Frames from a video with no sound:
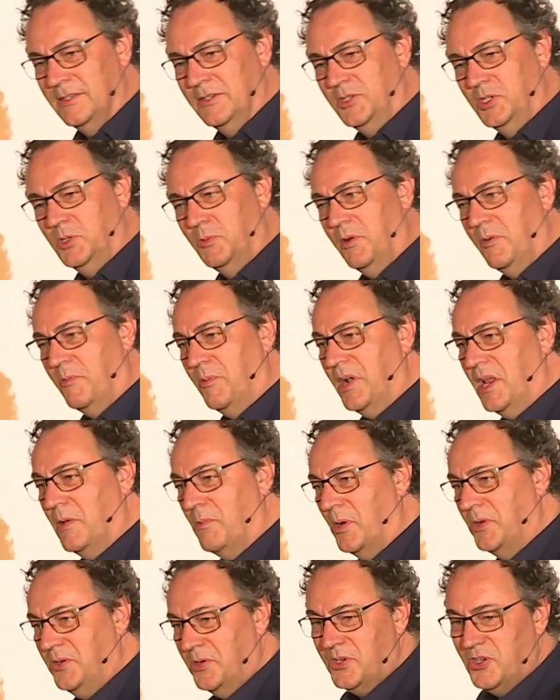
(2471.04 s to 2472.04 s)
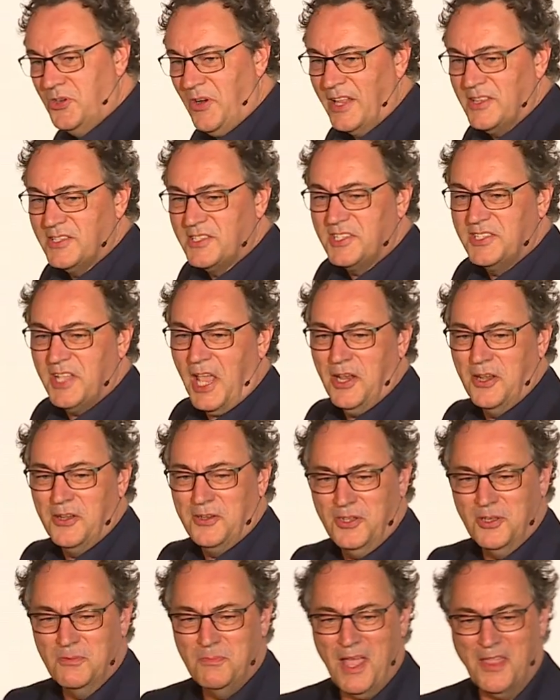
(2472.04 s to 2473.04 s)
Do we really want to transcend
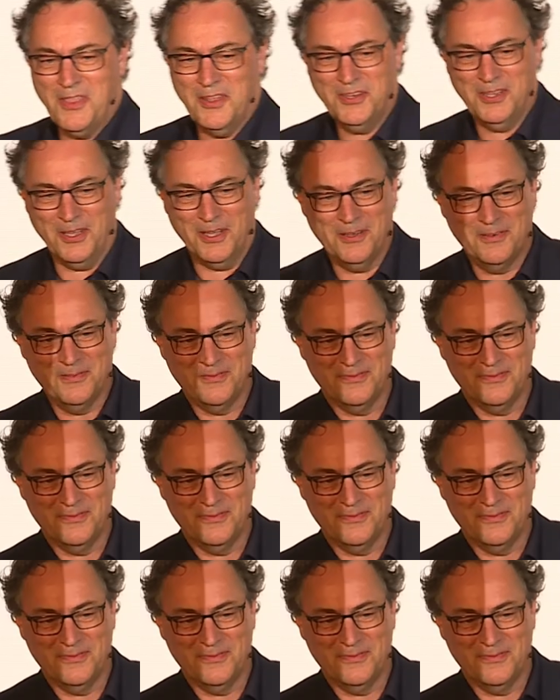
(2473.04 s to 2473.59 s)
humanity?